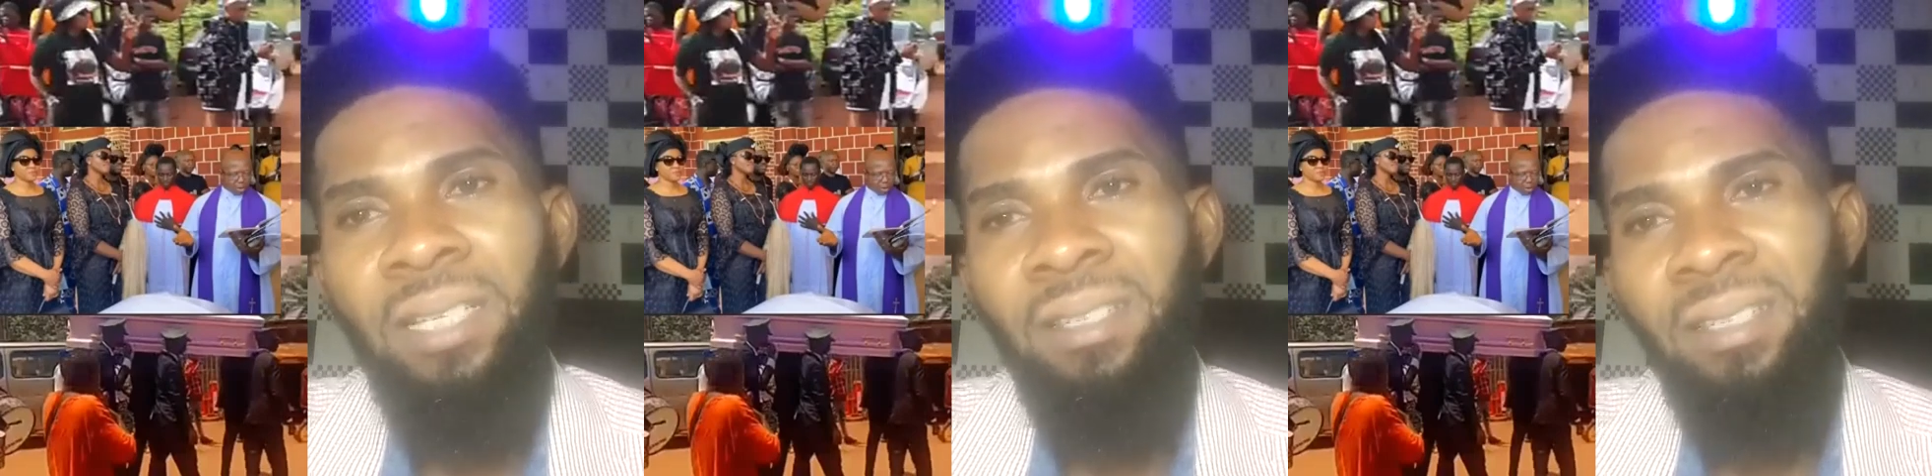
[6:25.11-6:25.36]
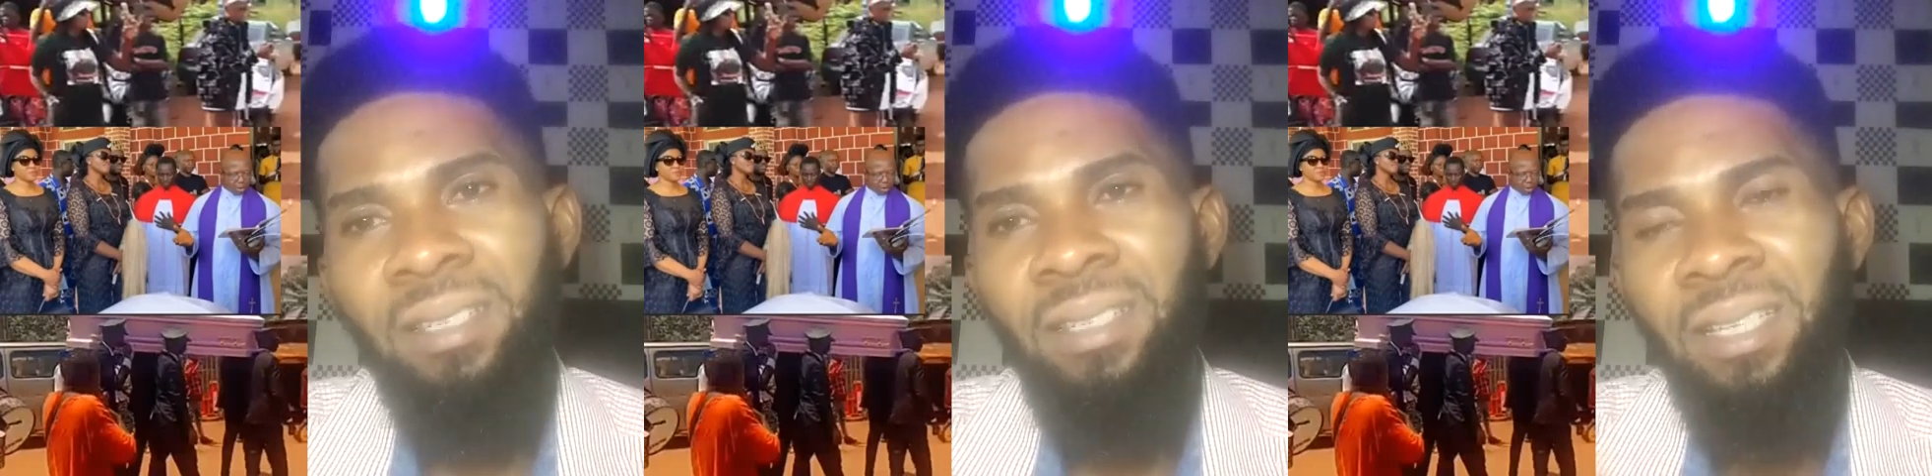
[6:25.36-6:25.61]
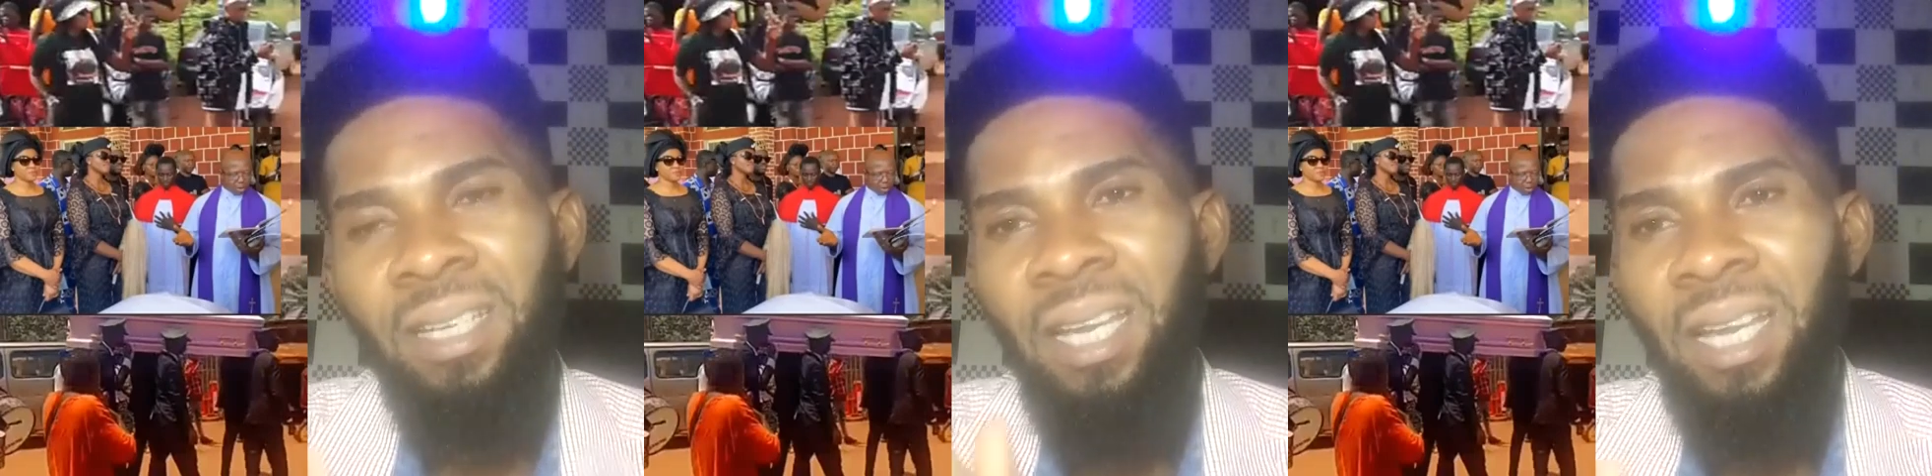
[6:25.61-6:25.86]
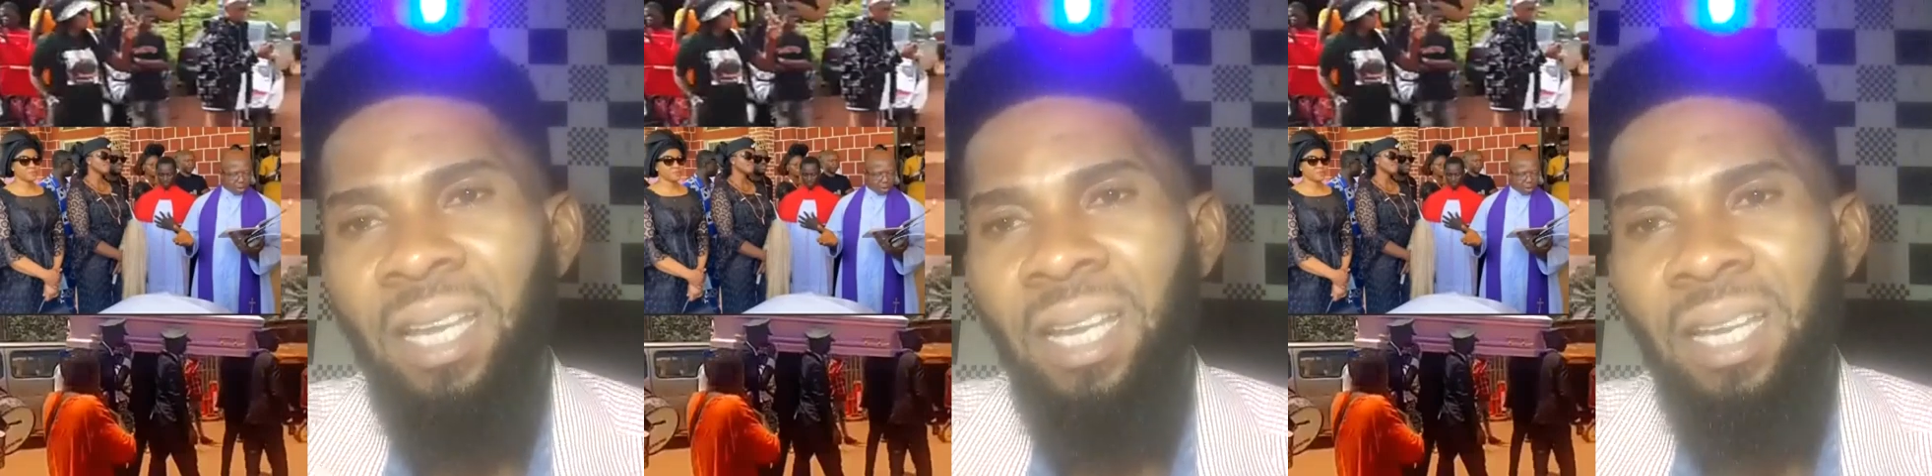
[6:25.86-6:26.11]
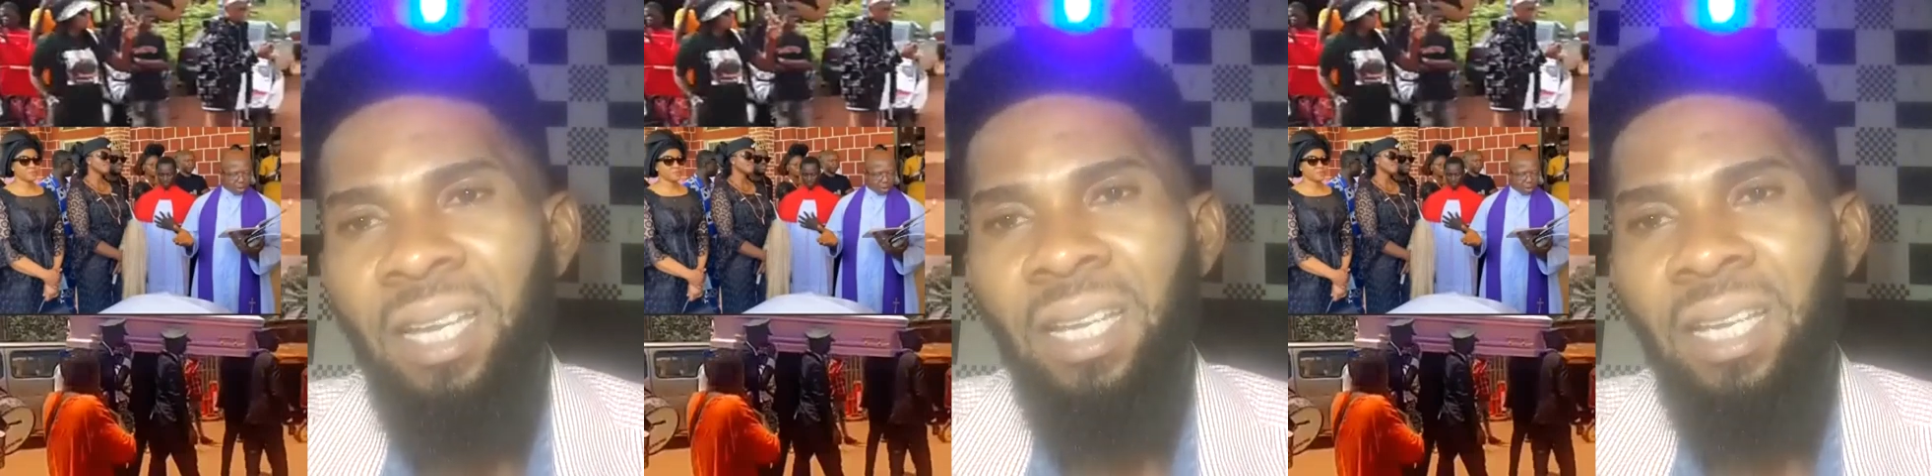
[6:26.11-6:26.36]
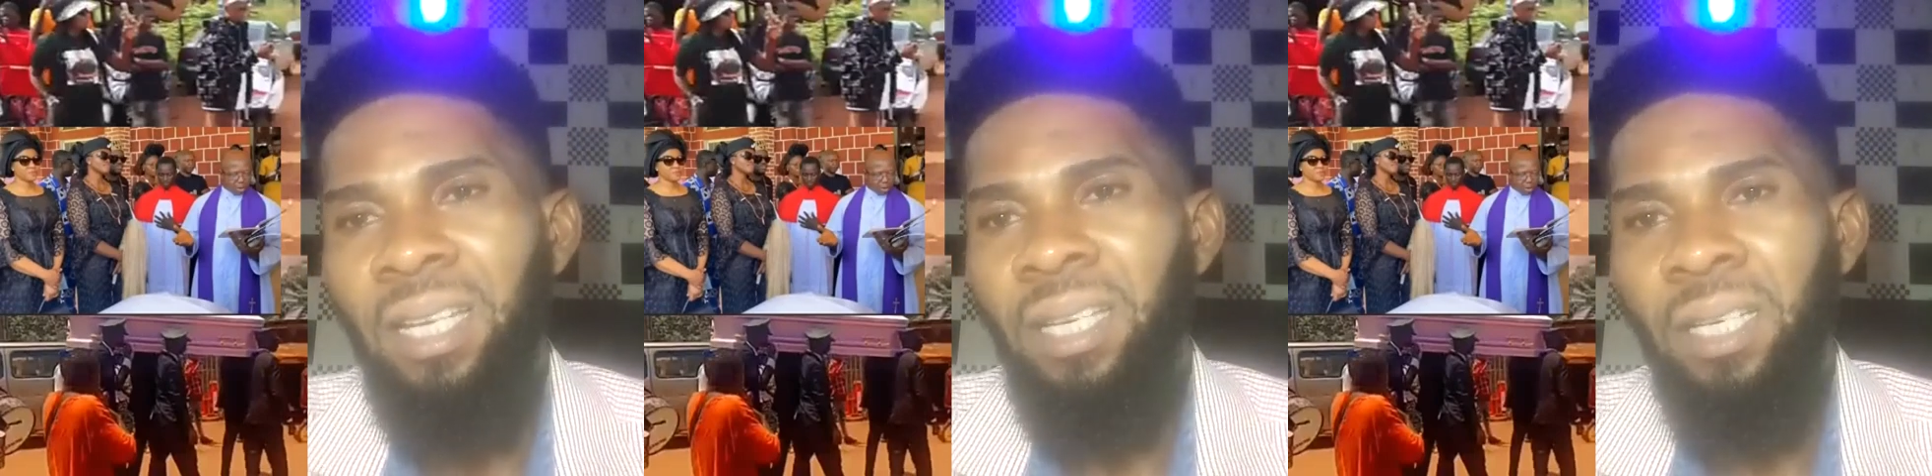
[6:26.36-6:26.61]
you know,
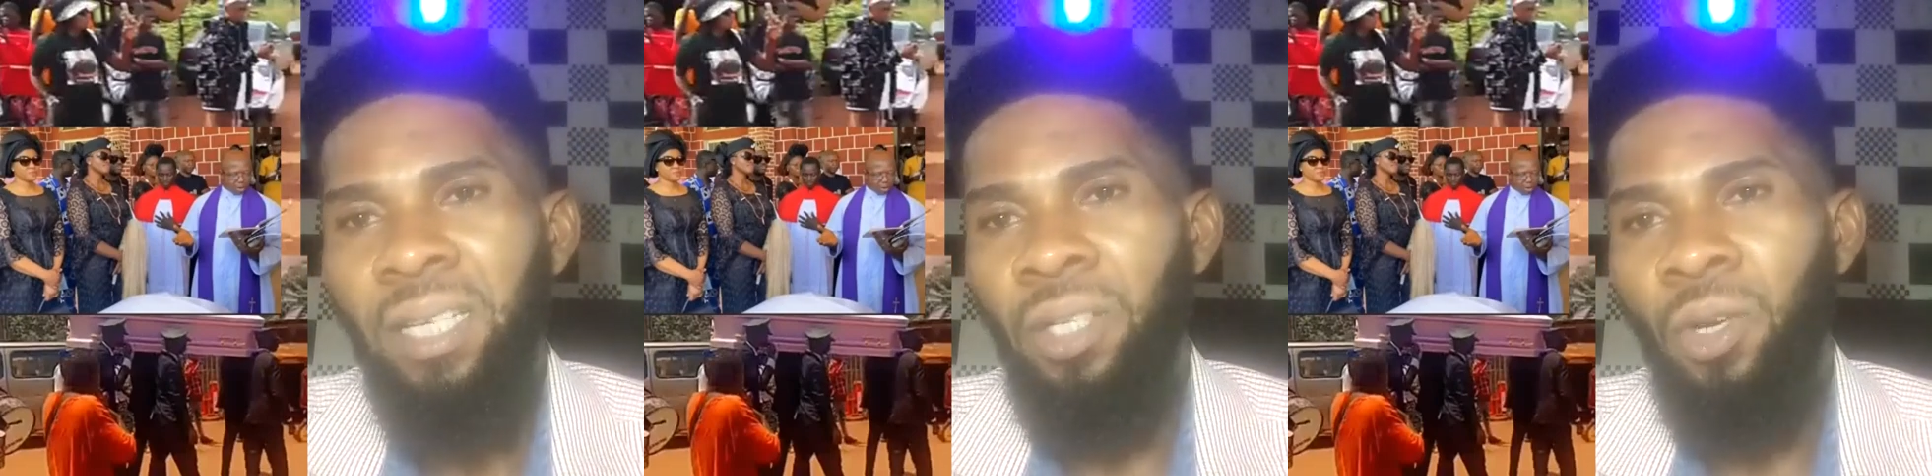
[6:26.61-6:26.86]
I